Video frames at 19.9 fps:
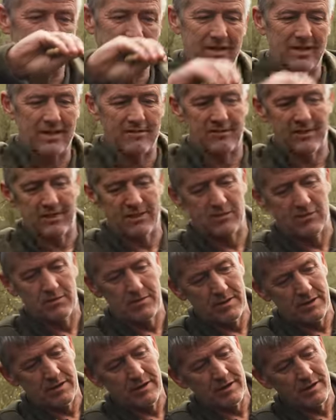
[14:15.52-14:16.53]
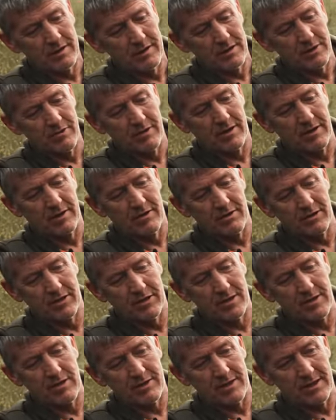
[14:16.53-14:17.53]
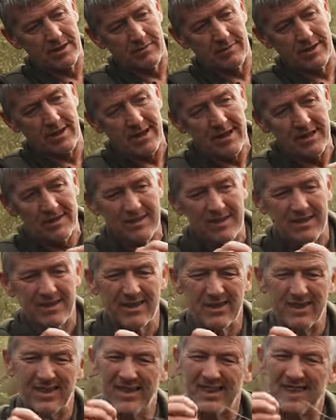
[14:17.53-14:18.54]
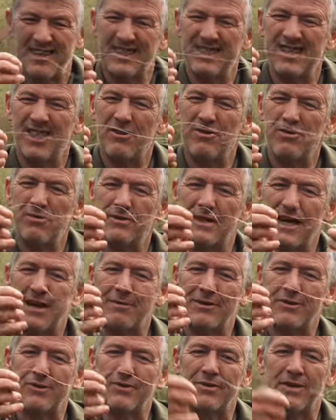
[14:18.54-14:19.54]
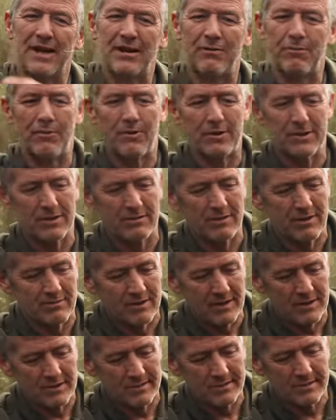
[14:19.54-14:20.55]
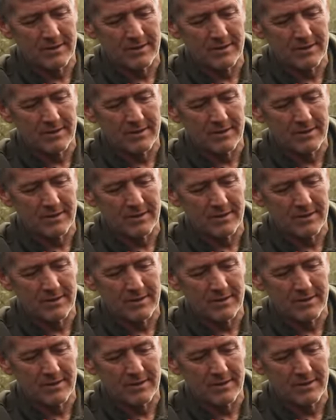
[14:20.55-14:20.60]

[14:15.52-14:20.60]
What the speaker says: lovely little grinner knot slides up there. There's no damage on that whatsoever.